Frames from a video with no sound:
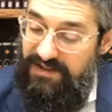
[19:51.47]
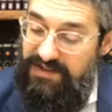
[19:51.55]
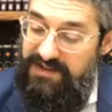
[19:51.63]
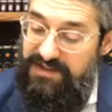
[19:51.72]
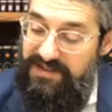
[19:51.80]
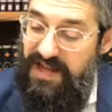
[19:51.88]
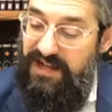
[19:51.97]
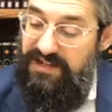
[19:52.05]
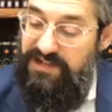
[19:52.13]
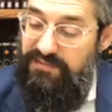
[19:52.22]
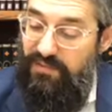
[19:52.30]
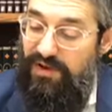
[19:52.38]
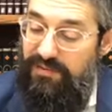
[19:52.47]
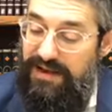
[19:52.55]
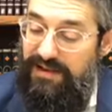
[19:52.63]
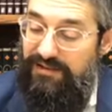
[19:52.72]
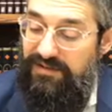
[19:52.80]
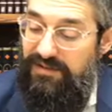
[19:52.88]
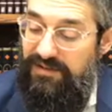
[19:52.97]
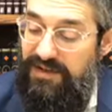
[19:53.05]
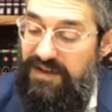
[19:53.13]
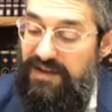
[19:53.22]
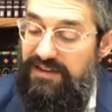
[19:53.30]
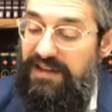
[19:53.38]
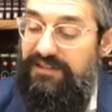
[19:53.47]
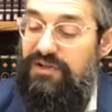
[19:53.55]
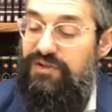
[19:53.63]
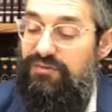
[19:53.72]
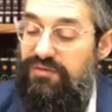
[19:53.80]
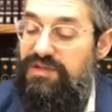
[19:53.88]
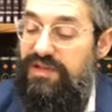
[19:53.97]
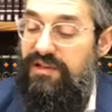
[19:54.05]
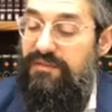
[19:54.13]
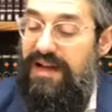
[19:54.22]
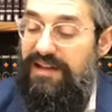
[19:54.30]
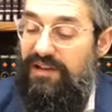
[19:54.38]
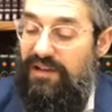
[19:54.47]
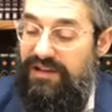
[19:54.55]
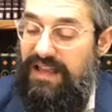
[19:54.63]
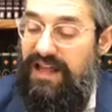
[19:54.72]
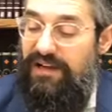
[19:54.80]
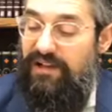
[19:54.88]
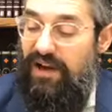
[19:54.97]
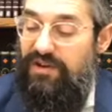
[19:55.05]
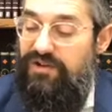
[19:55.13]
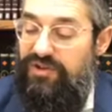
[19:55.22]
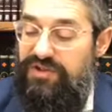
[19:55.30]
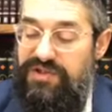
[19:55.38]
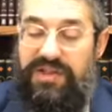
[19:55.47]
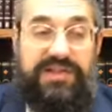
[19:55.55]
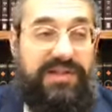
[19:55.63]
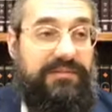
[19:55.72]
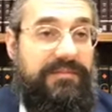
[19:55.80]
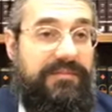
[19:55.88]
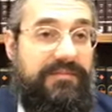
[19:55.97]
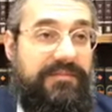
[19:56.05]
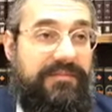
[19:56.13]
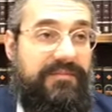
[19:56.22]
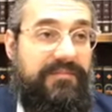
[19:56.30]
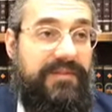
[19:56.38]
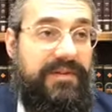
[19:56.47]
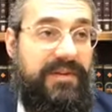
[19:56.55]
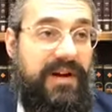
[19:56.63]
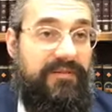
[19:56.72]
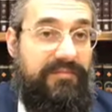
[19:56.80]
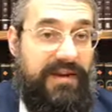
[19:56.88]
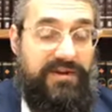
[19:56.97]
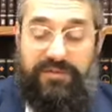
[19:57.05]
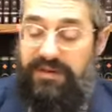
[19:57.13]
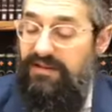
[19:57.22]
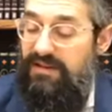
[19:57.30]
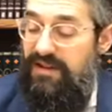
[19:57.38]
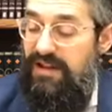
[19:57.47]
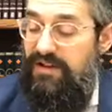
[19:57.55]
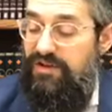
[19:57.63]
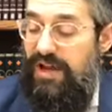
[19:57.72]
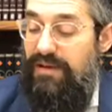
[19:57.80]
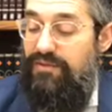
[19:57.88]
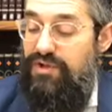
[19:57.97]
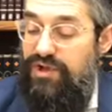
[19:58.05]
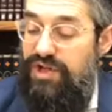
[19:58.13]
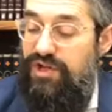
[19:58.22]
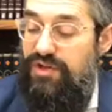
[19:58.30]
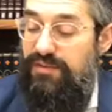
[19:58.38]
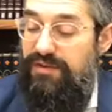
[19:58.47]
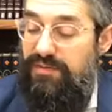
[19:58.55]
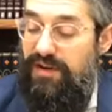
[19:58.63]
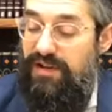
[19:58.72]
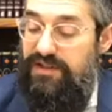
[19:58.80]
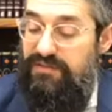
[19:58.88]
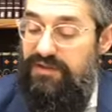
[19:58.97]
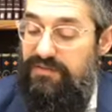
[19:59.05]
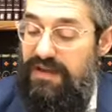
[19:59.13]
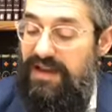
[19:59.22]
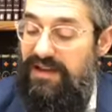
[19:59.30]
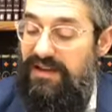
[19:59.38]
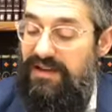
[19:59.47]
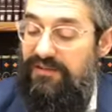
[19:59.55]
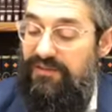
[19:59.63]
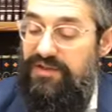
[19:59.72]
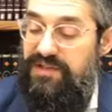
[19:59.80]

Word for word: This is not a small amount. Now, the Jerusalem had a, they had a larger system of measurement, shem shisha midbarius, which make for